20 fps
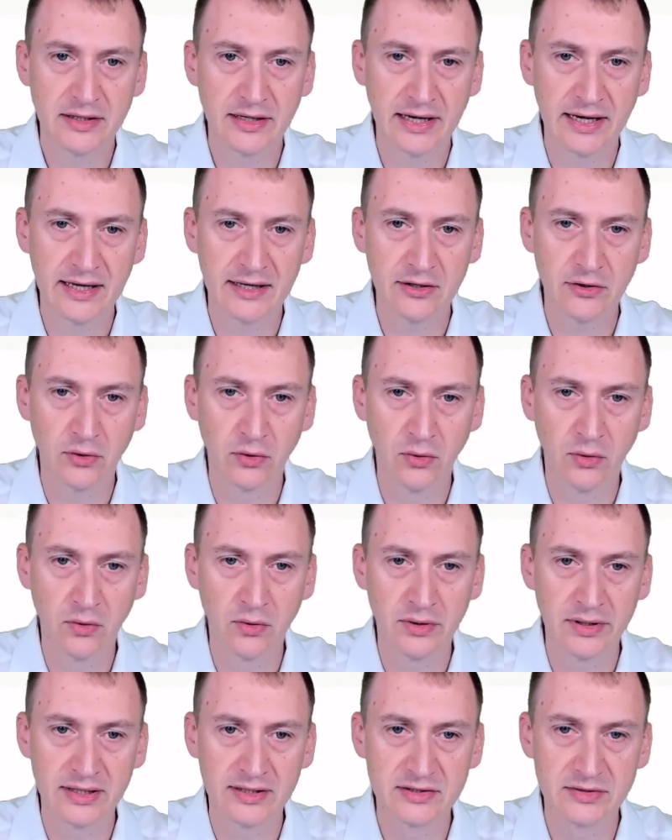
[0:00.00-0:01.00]
and
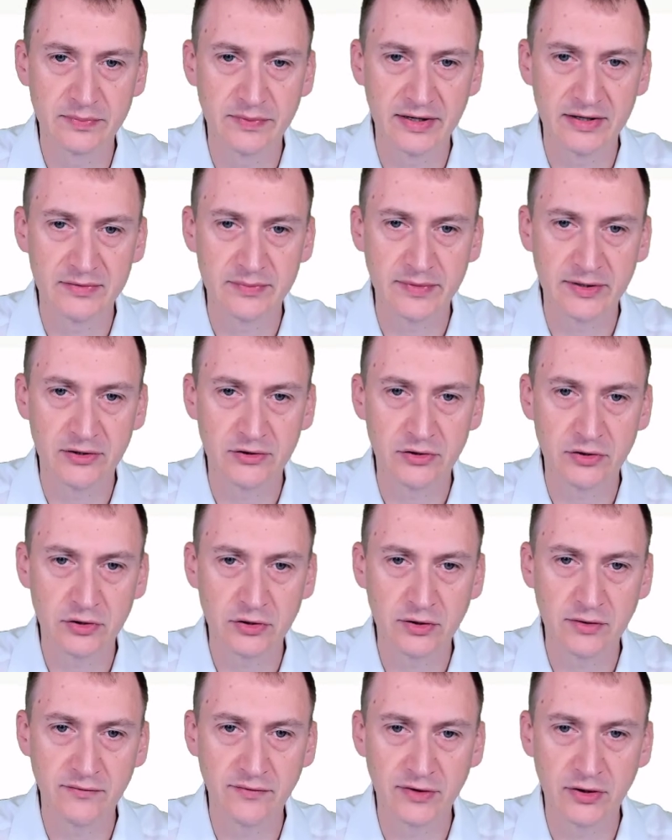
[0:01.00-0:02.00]
or Enterprise Manager
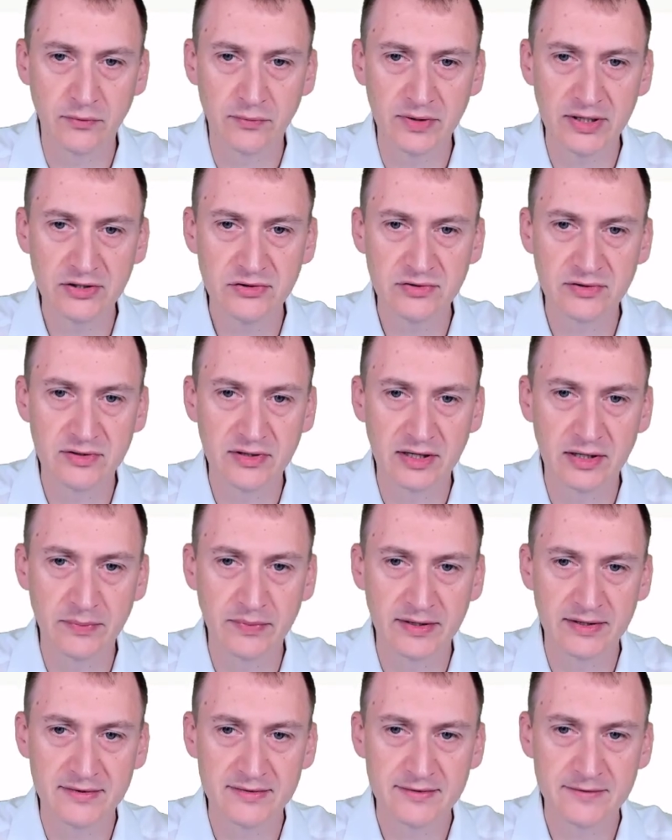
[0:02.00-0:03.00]
configuration
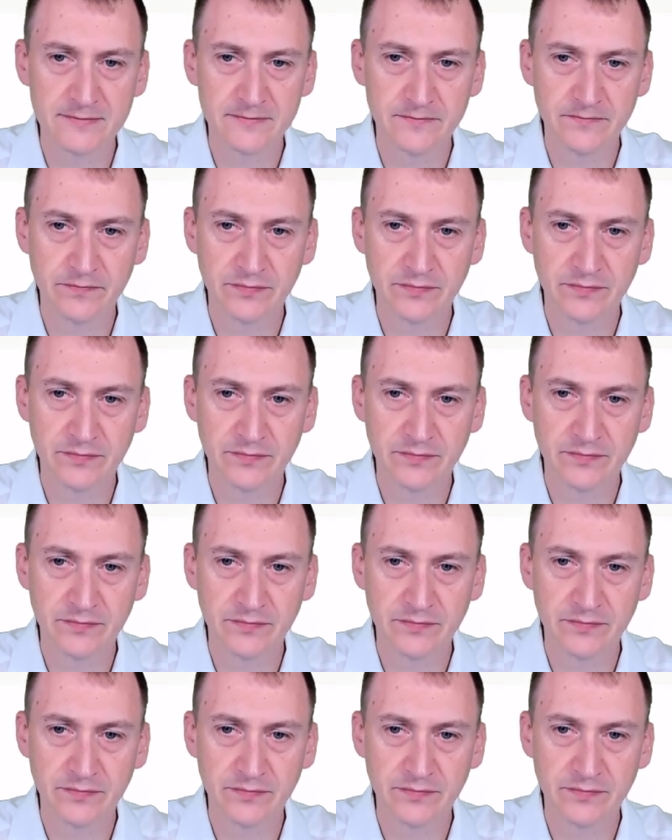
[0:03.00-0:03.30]
database.